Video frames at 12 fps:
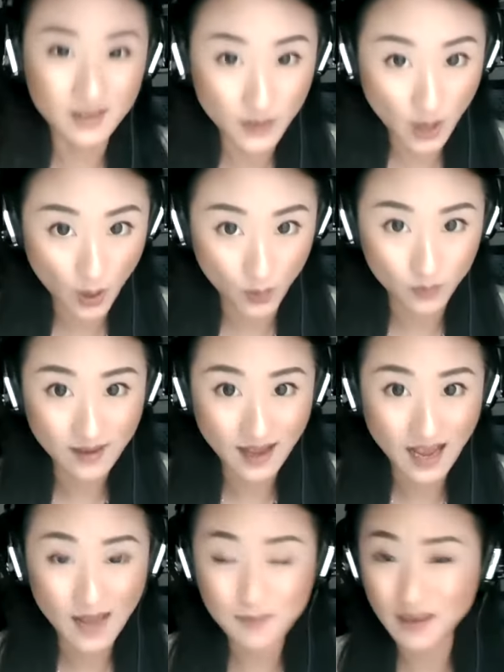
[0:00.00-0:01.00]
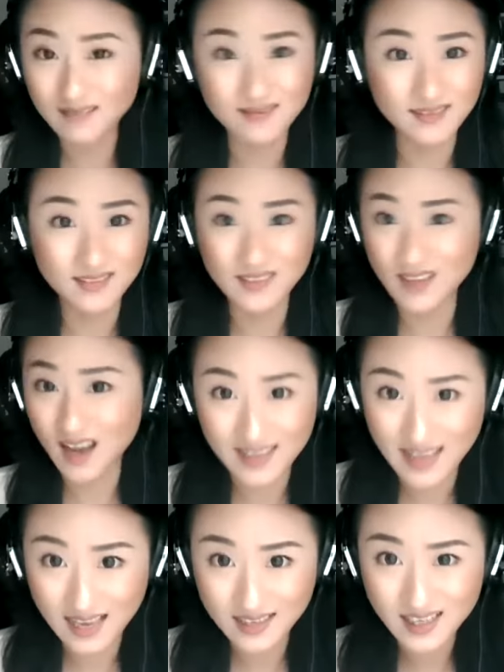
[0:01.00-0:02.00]
No, I mean, not
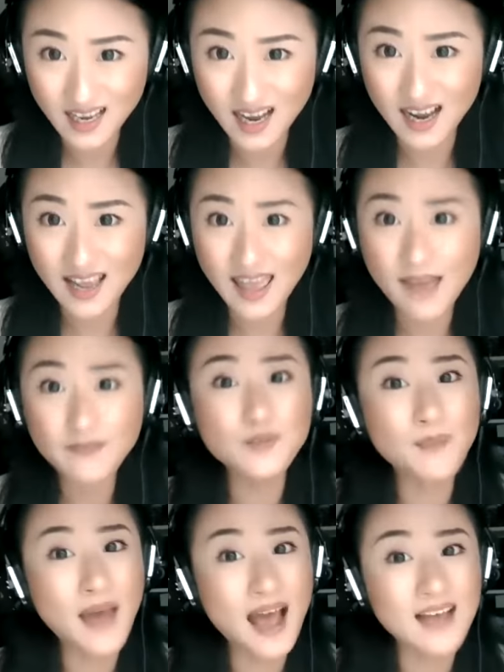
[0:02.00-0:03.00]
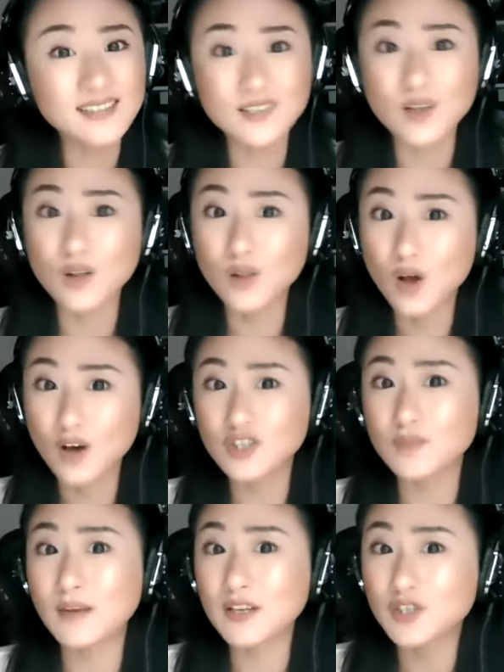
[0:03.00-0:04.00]
yet. I have to pass this along
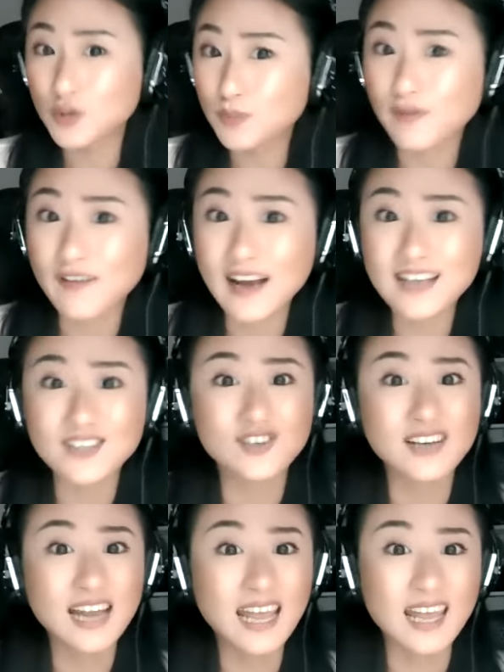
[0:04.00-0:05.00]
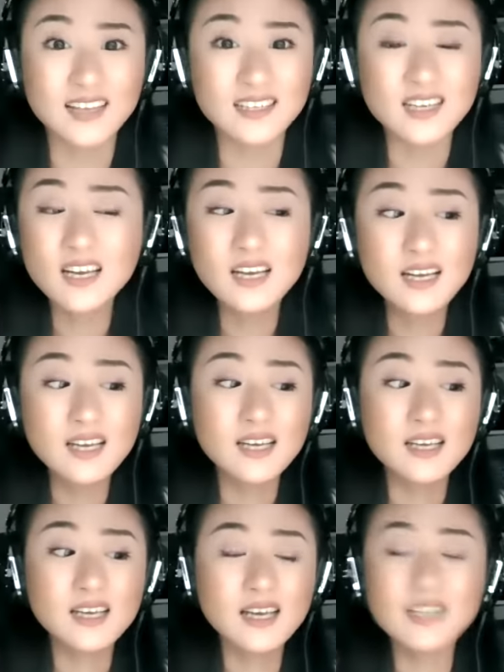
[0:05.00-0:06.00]
to my supervisor and
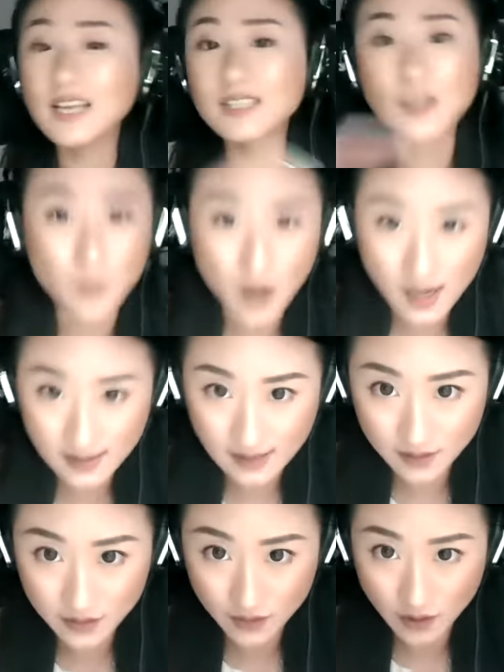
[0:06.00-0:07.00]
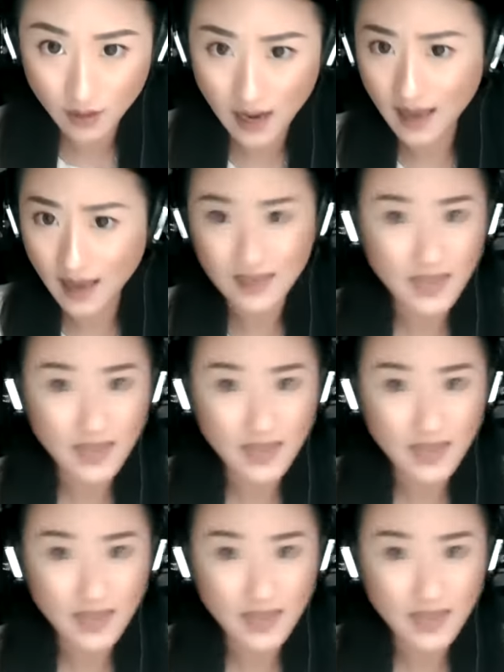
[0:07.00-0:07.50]
it's a process, you know. I